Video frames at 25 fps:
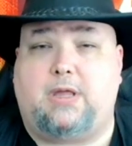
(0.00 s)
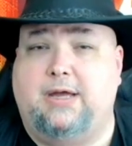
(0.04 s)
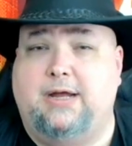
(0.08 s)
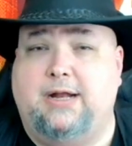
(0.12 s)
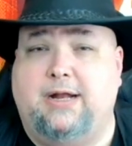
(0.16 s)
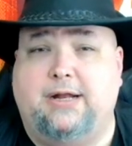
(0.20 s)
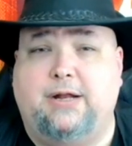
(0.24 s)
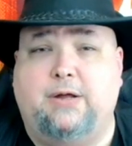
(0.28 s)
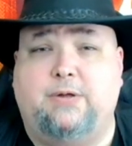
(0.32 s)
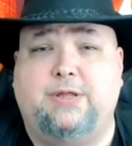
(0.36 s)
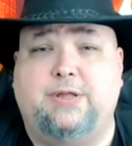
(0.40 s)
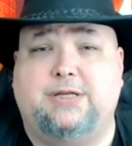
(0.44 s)

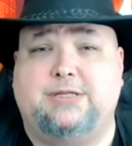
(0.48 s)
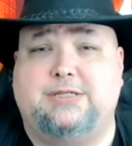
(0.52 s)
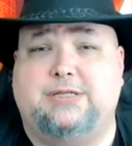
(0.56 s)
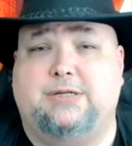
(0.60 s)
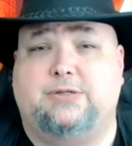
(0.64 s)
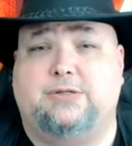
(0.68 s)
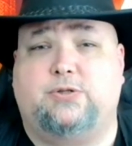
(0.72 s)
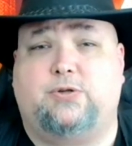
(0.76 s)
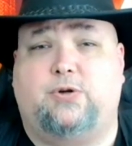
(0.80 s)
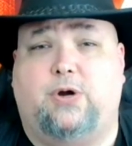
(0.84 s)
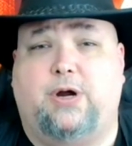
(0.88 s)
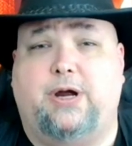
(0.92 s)
And I know that
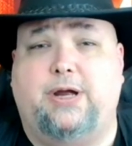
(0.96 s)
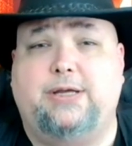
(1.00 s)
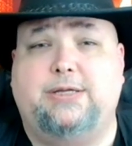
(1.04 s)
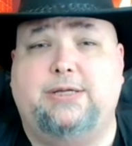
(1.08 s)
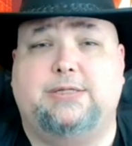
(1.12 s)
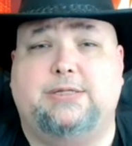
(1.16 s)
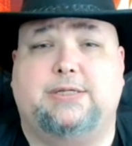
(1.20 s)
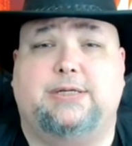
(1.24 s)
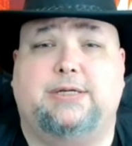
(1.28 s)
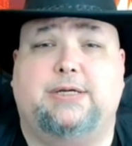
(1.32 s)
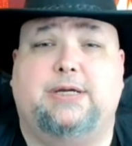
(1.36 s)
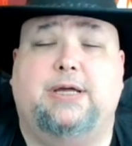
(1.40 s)
sounds
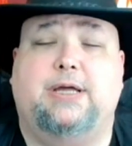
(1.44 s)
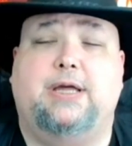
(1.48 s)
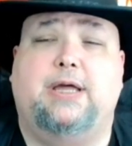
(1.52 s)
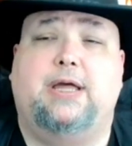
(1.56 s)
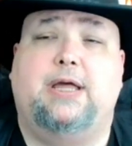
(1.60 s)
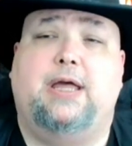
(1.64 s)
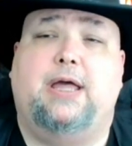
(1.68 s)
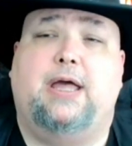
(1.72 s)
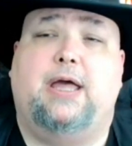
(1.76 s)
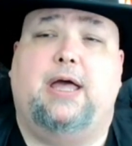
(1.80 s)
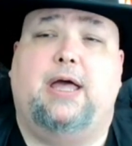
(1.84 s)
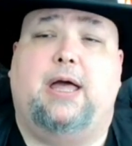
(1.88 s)
crazy
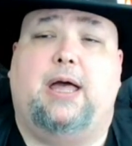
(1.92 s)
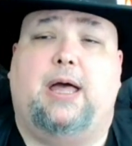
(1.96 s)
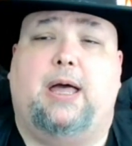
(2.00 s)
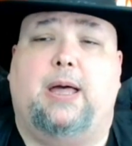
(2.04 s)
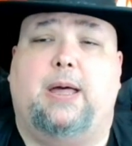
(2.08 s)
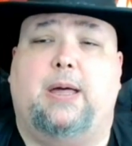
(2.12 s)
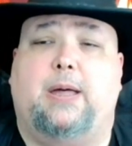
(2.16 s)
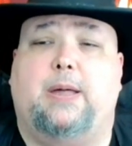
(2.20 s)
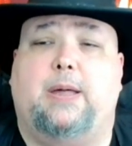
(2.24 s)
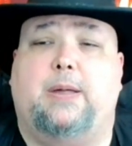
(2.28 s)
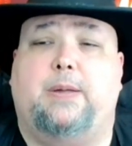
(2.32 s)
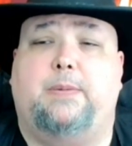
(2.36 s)

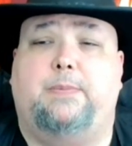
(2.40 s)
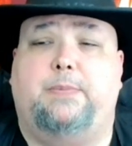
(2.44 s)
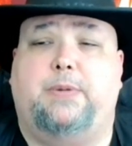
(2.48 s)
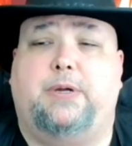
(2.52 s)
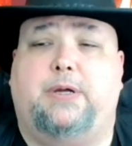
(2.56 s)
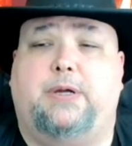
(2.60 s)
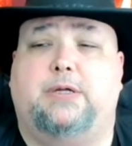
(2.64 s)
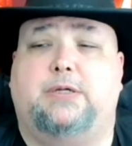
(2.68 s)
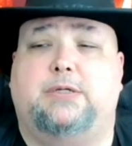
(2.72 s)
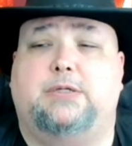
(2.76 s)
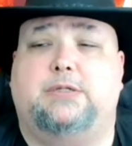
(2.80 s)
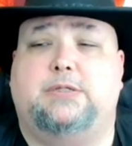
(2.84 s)
um,
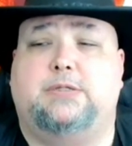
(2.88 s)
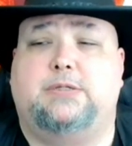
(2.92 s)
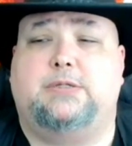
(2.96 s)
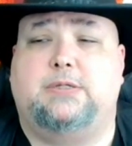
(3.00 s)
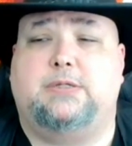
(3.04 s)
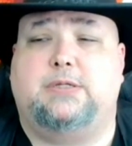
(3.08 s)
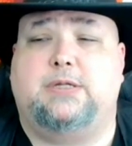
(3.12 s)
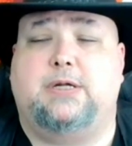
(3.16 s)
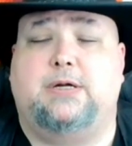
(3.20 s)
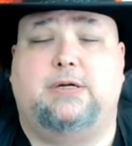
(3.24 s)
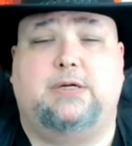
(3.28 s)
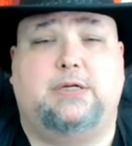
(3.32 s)
because
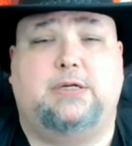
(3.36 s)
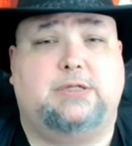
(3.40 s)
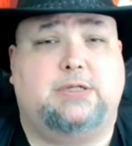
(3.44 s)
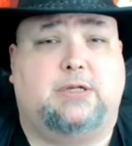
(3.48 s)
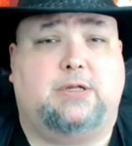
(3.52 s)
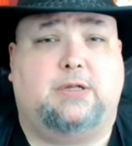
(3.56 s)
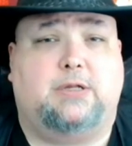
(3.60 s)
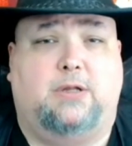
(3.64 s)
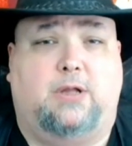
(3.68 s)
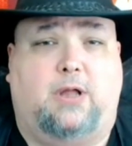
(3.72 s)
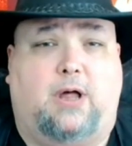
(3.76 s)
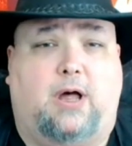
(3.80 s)
there is a
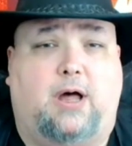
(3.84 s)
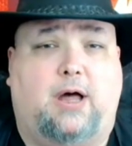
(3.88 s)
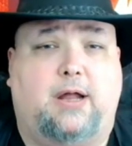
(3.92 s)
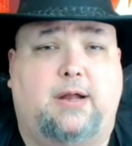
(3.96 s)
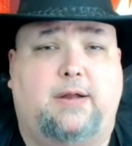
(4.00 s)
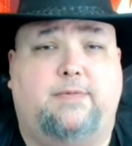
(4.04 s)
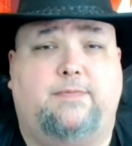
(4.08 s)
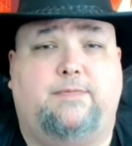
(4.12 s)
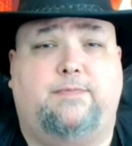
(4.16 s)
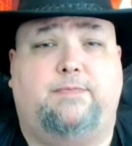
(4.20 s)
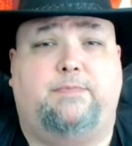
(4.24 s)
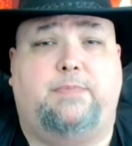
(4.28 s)
lot
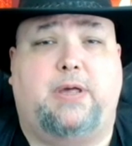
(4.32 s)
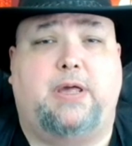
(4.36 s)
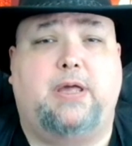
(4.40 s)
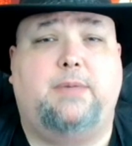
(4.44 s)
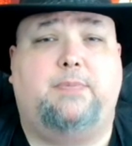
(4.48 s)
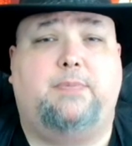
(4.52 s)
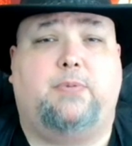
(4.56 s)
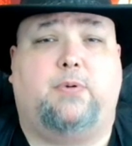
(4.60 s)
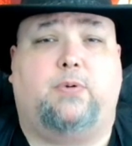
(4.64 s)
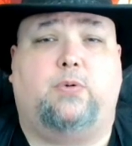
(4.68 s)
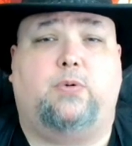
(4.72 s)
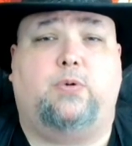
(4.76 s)
of
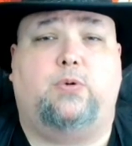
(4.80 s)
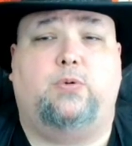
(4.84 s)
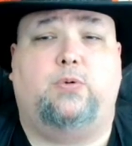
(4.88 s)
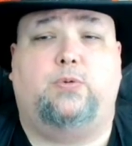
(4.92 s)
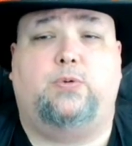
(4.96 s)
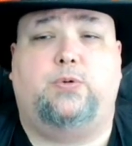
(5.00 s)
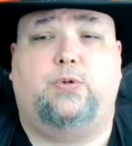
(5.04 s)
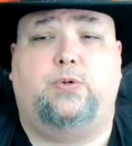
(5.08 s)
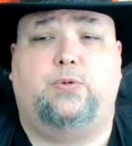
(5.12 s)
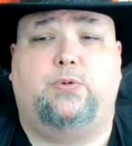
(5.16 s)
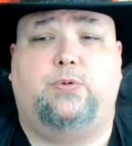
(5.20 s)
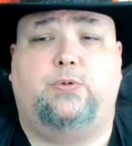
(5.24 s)
people who
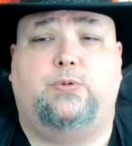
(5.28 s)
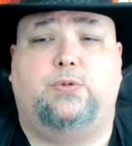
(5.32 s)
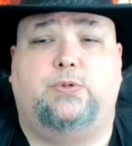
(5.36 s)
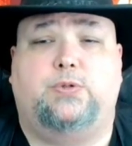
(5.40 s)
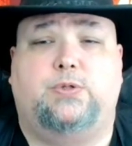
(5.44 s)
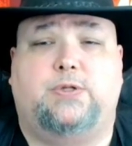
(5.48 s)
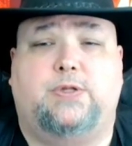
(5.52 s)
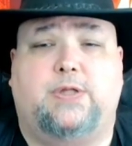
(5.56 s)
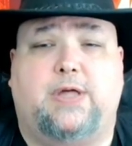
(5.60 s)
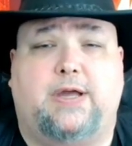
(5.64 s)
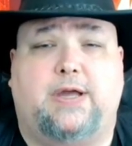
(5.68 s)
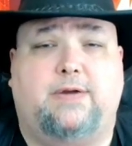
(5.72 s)

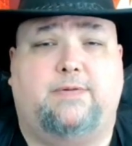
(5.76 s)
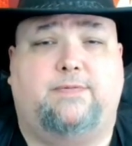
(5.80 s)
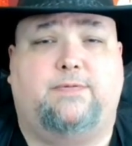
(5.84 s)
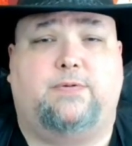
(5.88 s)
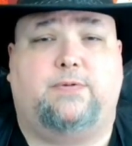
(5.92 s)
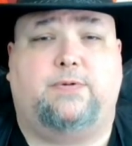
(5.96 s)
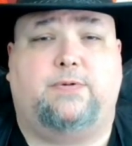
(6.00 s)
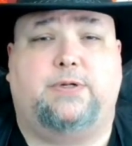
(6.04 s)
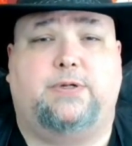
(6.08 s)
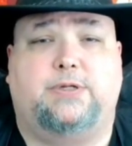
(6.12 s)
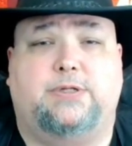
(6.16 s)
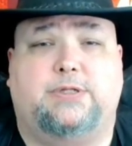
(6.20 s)
use
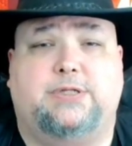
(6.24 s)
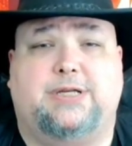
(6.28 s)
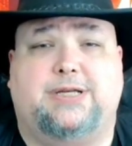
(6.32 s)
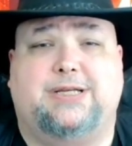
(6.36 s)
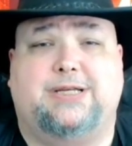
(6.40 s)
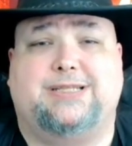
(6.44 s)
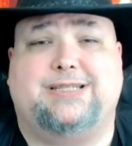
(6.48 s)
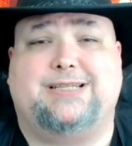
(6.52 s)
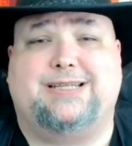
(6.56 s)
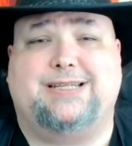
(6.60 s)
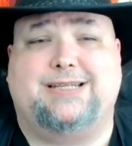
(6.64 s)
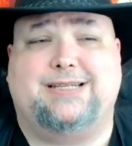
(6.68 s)
thankfulness
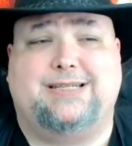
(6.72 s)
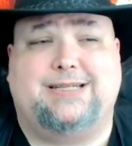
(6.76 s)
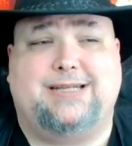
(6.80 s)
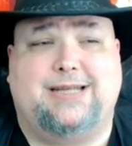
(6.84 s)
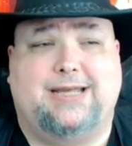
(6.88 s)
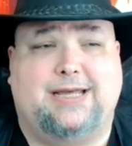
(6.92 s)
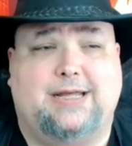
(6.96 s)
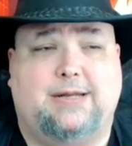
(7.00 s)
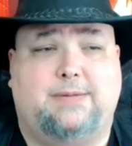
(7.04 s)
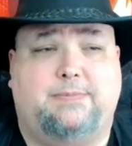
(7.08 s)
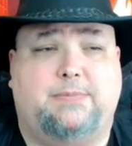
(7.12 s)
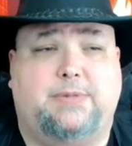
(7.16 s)
as
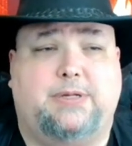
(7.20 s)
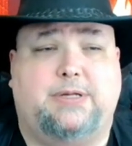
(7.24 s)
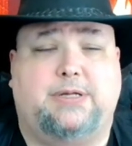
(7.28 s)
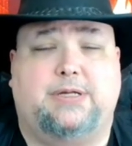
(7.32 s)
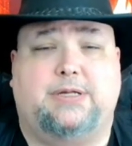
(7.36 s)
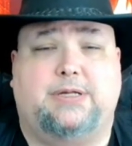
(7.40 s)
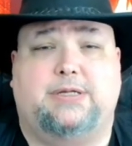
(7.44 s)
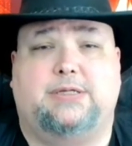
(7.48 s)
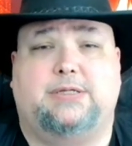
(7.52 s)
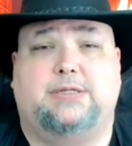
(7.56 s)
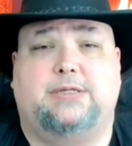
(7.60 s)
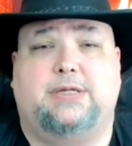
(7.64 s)
contentment
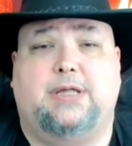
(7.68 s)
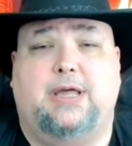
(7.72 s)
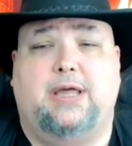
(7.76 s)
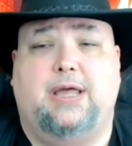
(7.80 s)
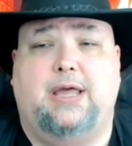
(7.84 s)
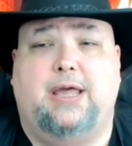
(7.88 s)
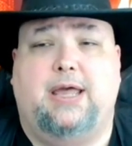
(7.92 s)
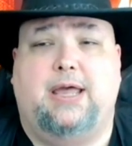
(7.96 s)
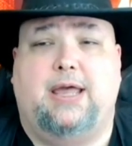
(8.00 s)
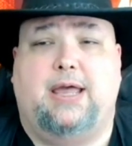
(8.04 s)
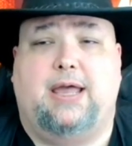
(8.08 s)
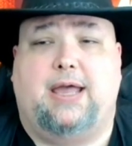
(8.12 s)

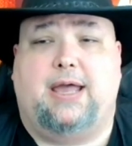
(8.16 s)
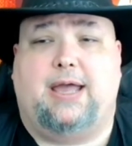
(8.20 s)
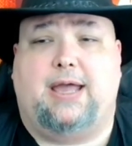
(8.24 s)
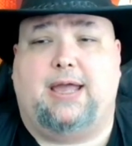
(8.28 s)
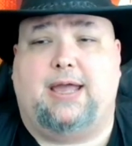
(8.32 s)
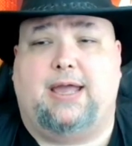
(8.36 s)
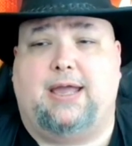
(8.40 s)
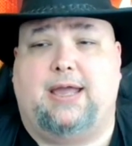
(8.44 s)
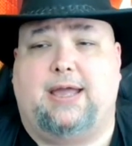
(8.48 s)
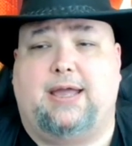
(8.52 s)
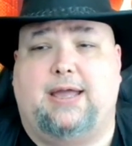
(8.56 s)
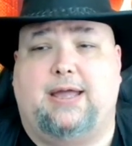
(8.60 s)

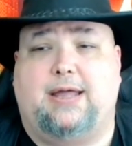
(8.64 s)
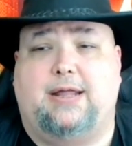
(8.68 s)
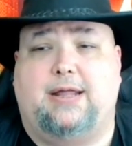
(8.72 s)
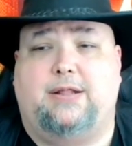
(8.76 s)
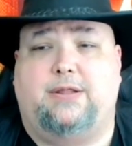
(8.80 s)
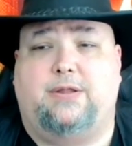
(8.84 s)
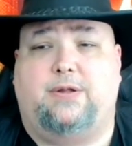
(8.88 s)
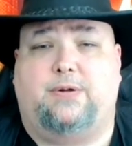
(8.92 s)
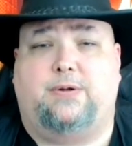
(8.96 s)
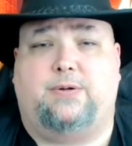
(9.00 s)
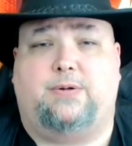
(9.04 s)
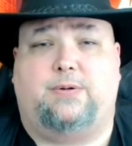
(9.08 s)

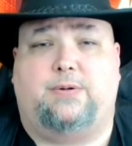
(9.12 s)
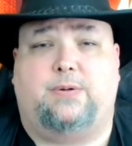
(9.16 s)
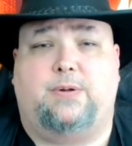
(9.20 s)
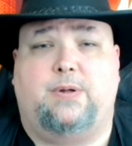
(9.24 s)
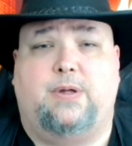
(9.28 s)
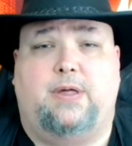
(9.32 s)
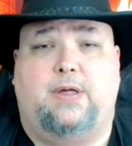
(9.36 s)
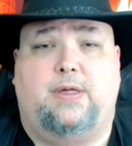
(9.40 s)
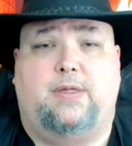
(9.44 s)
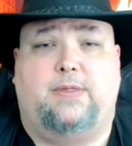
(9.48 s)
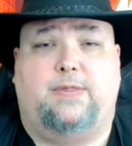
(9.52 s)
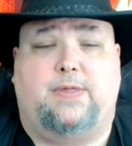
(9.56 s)
and they're
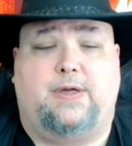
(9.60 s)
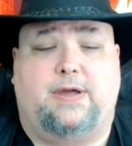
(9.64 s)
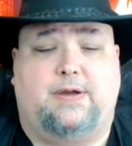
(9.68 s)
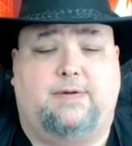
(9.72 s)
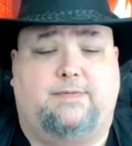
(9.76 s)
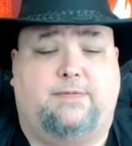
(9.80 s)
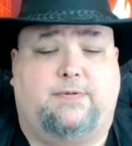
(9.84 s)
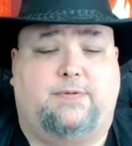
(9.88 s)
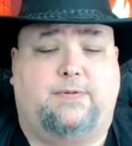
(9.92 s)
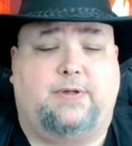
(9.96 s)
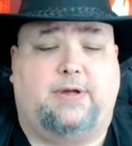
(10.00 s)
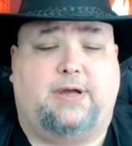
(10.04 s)

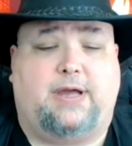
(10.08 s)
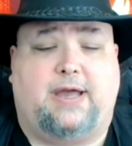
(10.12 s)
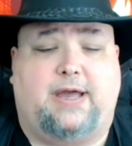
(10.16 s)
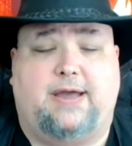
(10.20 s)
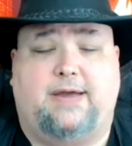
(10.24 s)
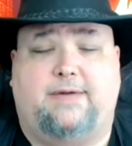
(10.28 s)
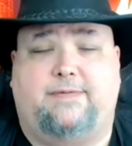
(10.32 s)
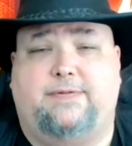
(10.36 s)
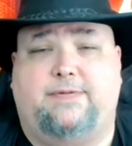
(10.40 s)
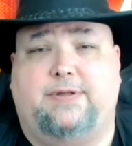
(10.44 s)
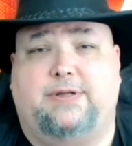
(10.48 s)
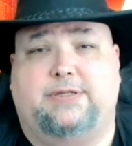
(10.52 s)
thankful they
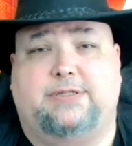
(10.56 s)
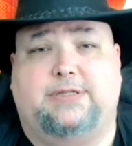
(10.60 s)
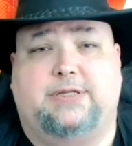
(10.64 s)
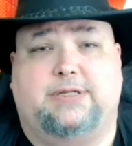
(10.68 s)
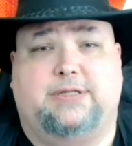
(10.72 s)
have this.